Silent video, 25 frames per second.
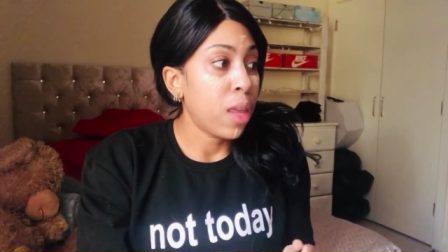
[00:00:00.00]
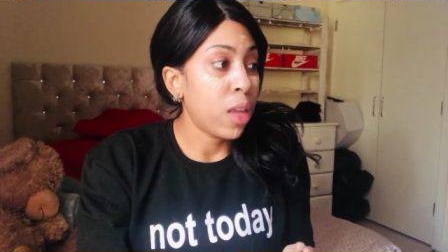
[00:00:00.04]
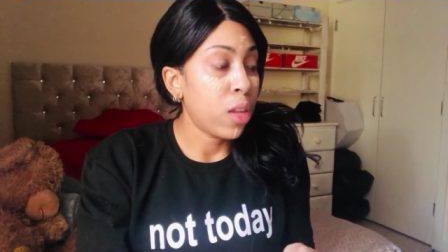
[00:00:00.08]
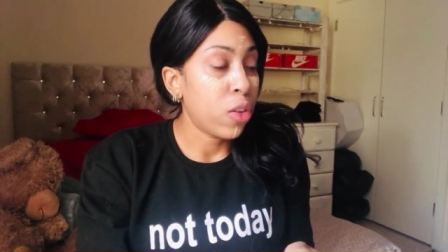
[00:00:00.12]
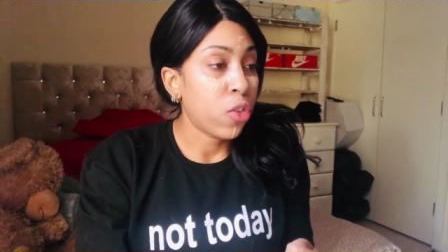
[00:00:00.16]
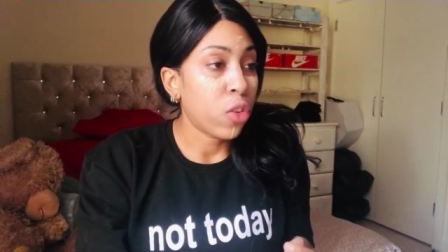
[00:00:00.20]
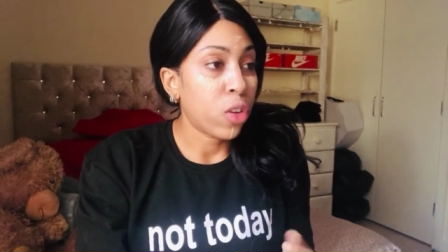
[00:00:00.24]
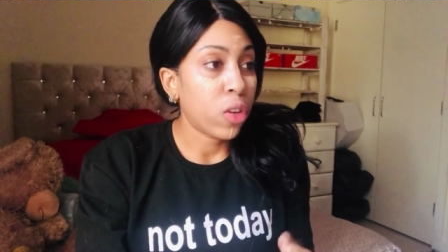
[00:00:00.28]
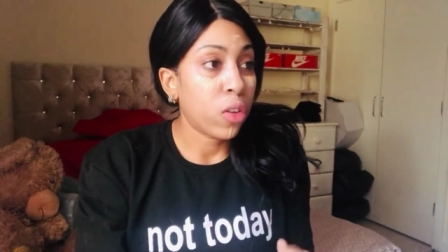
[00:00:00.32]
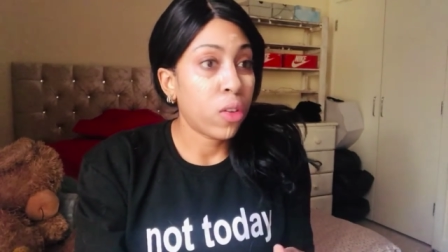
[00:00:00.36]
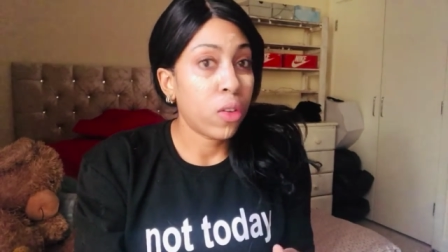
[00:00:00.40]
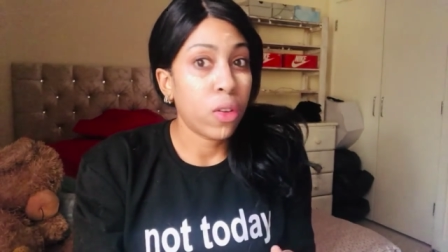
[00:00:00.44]

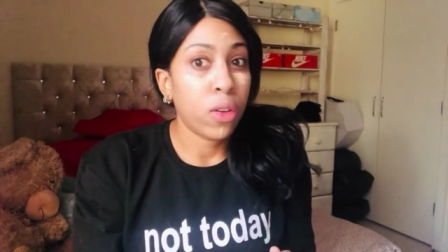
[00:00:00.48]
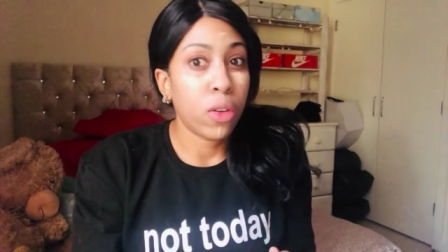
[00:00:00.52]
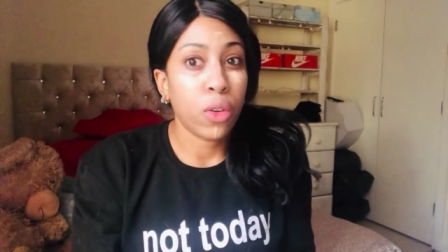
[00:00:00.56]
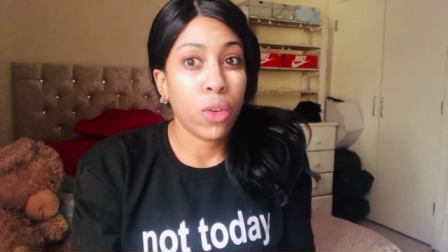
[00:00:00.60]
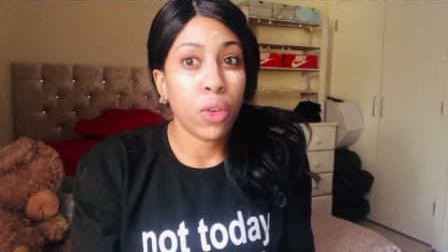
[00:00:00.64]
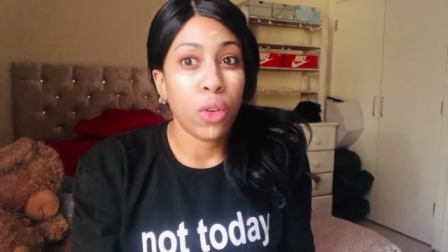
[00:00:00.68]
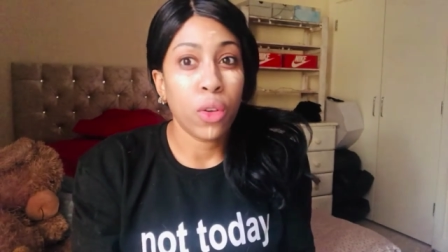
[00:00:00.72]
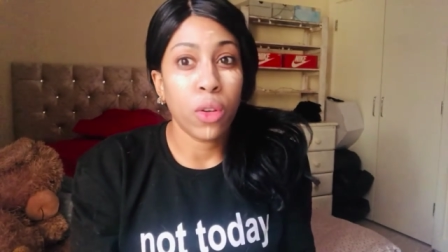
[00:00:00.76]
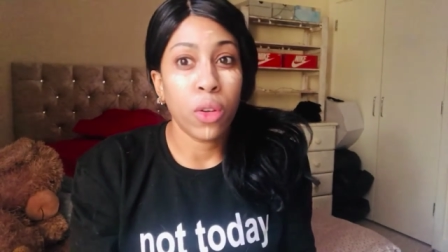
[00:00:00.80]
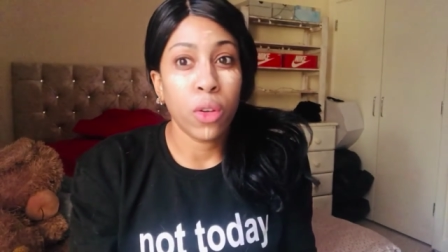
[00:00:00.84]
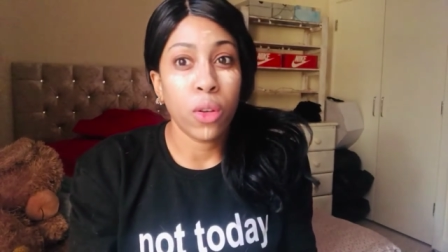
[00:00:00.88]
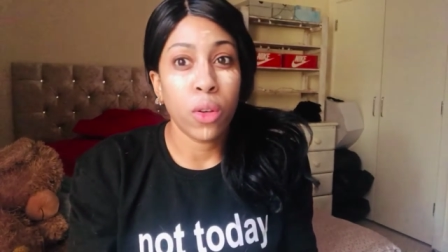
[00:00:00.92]
just
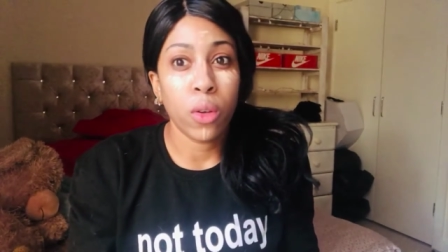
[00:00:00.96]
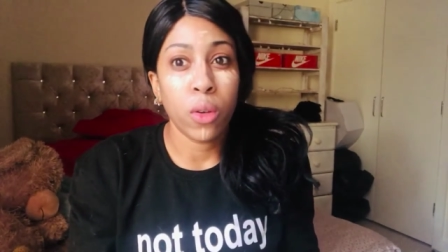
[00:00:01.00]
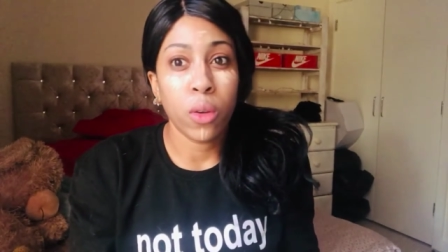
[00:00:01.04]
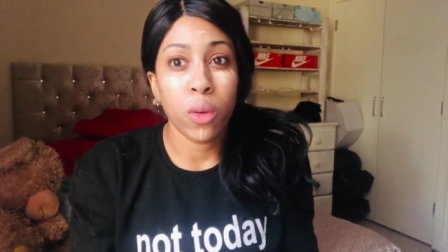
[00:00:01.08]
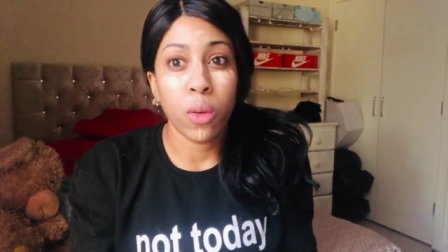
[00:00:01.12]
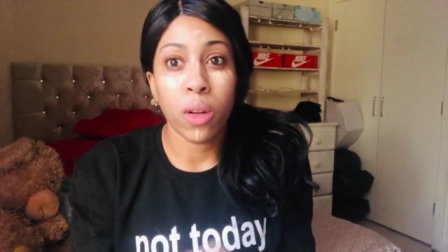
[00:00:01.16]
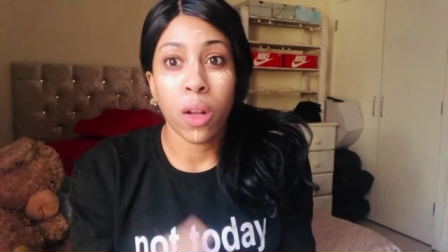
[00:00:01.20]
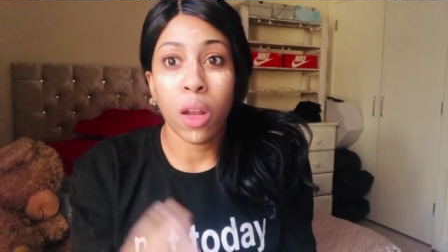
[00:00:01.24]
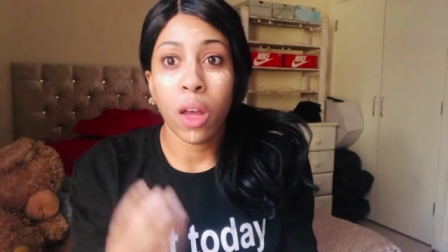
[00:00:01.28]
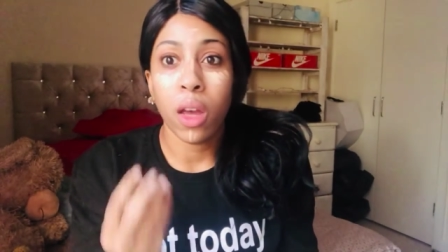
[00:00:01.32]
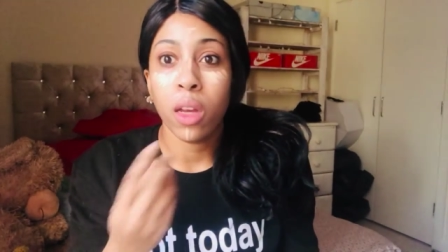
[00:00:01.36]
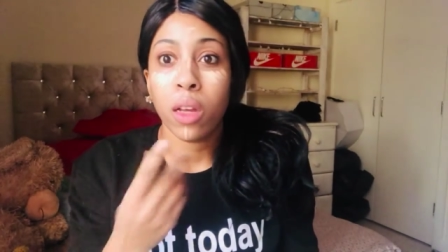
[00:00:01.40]
to
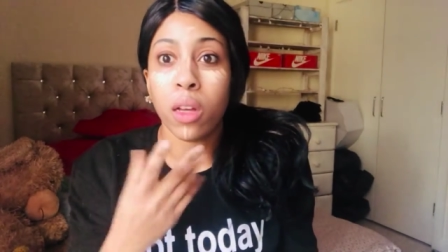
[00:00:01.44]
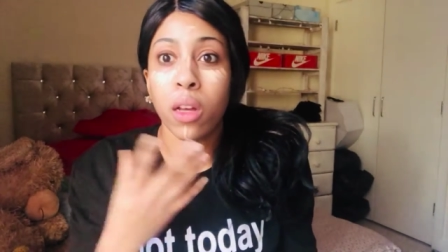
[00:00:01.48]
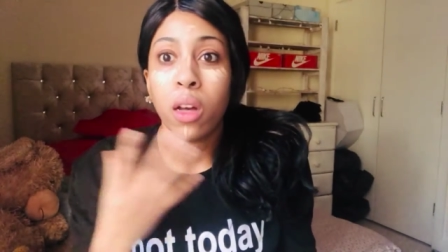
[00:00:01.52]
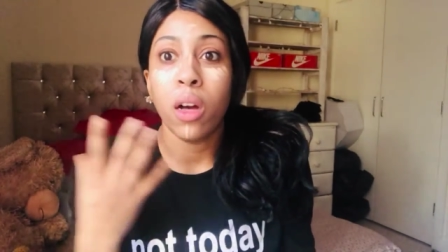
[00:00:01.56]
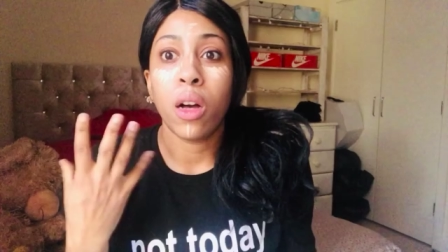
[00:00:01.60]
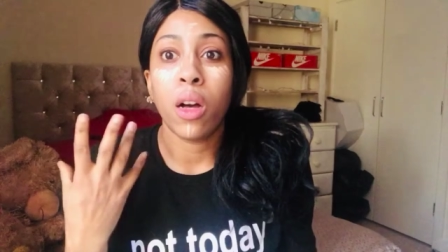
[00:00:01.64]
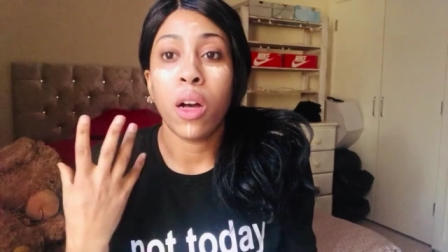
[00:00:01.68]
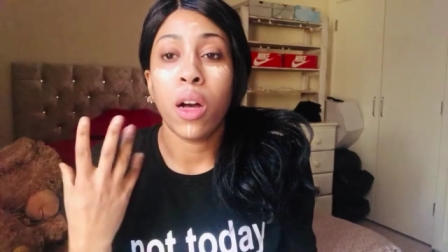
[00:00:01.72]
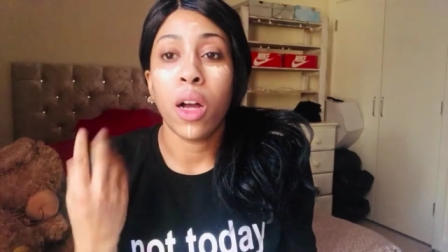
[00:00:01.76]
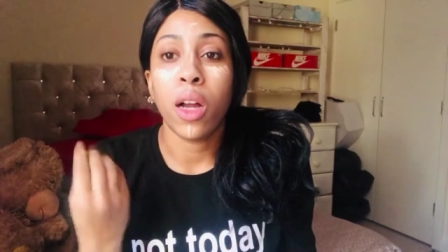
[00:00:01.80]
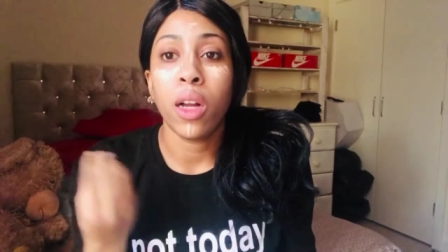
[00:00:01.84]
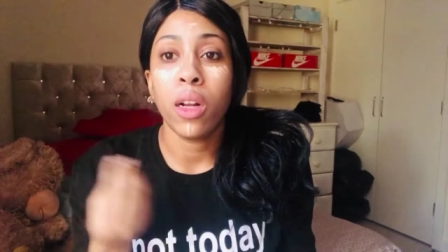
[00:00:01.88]
like
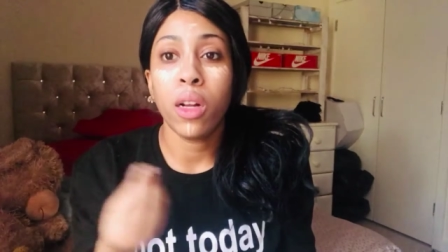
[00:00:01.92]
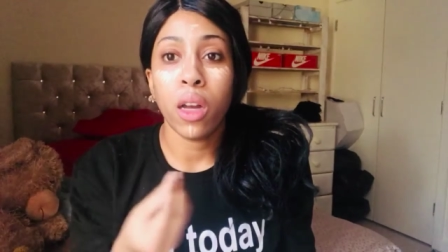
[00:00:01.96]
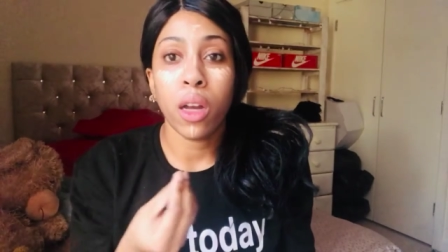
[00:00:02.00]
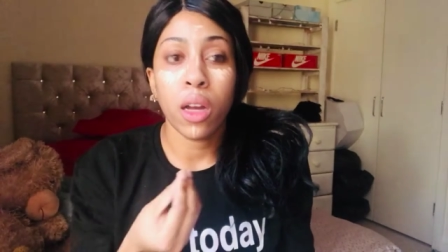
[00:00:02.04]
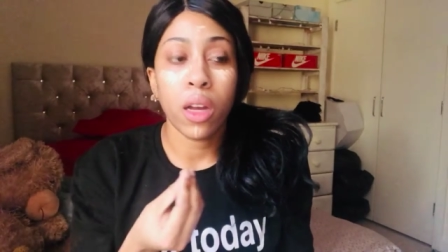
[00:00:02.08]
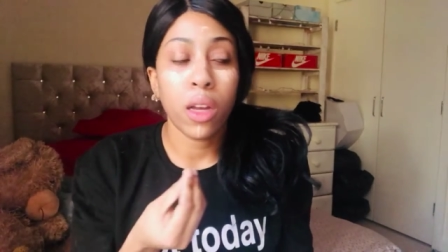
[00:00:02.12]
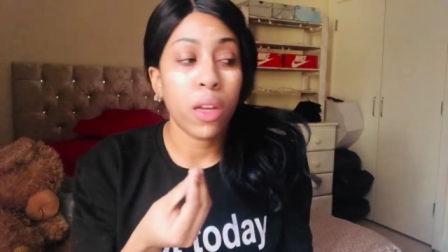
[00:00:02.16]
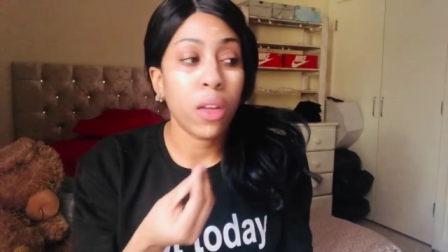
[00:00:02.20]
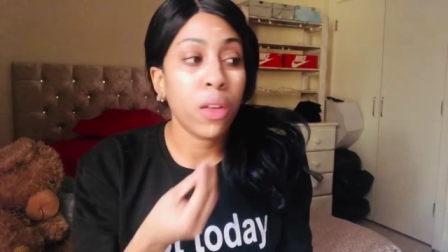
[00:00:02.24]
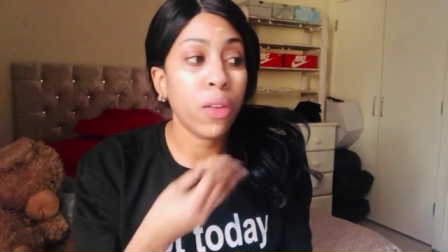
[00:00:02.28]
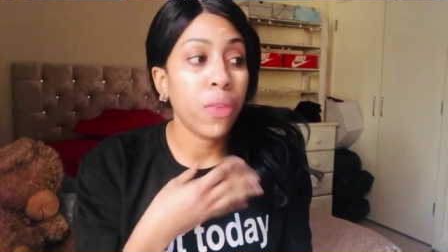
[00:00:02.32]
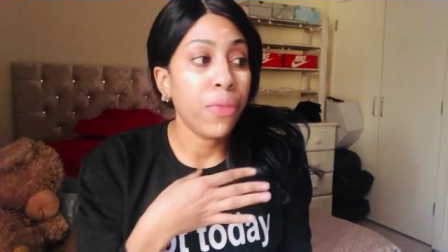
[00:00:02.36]

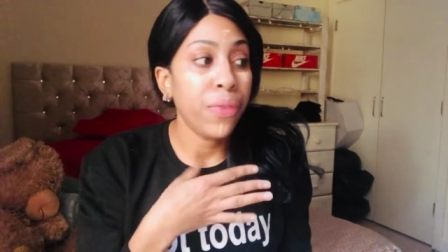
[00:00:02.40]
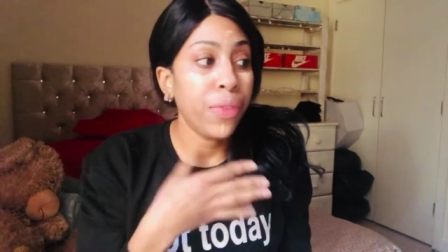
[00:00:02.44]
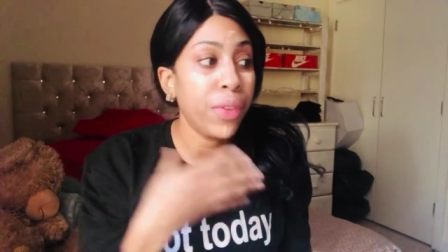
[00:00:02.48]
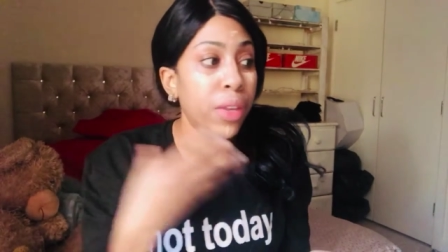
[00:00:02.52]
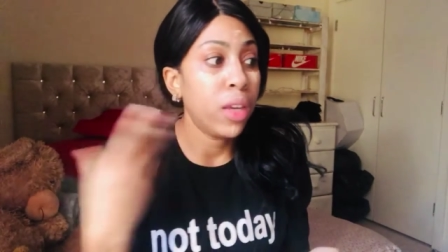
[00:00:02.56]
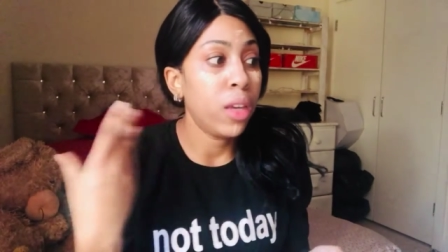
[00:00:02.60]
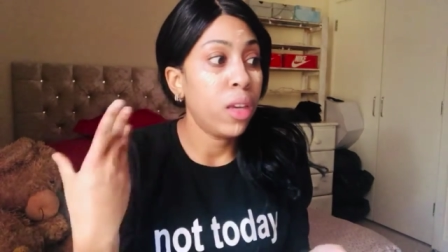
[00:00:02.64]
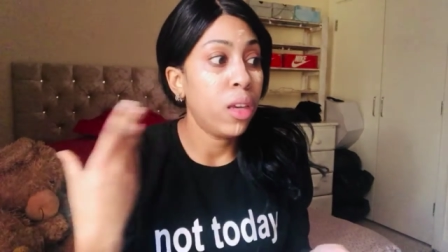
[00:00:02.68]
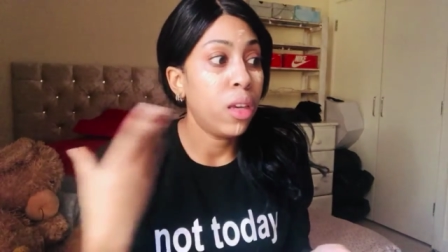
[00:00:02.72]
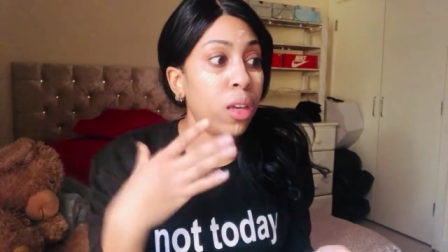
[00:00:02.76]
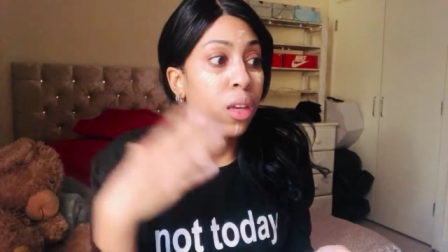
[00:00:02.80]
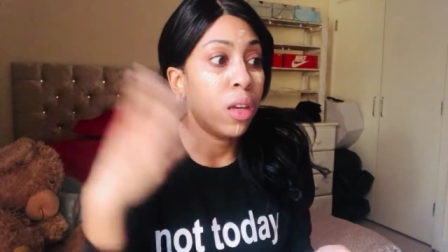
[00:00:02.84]
highlight
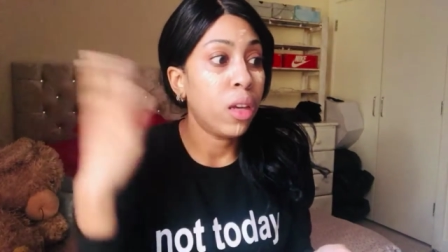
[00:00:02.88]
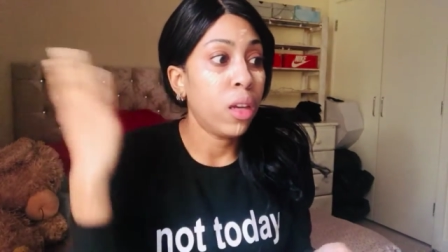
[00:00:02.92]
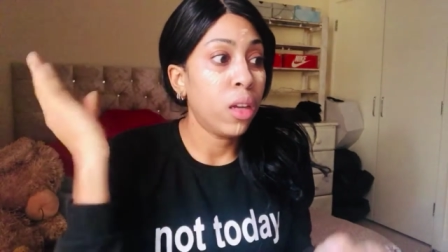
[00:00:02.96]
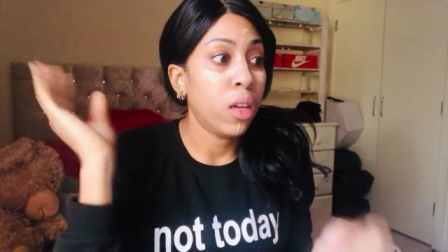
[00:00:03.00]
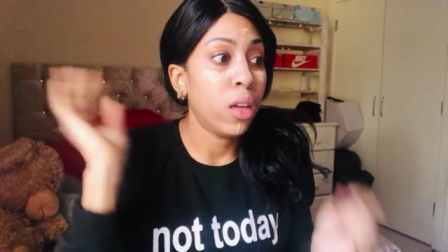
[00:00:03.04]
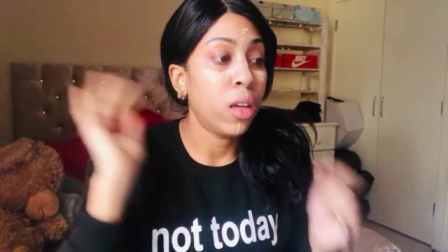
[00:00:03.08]
the